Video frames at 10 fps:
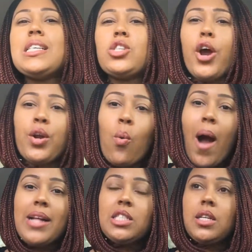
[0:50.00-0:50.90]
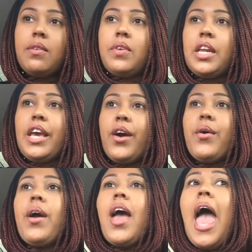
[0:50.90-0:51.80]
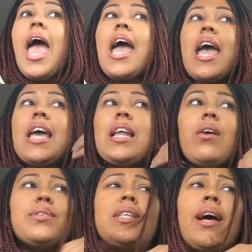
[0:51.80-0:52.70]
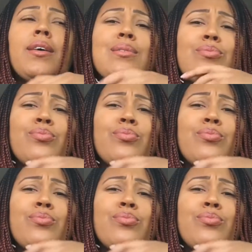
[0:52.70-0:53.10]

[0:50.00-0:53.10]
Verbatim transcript: started watching the video, and I was like,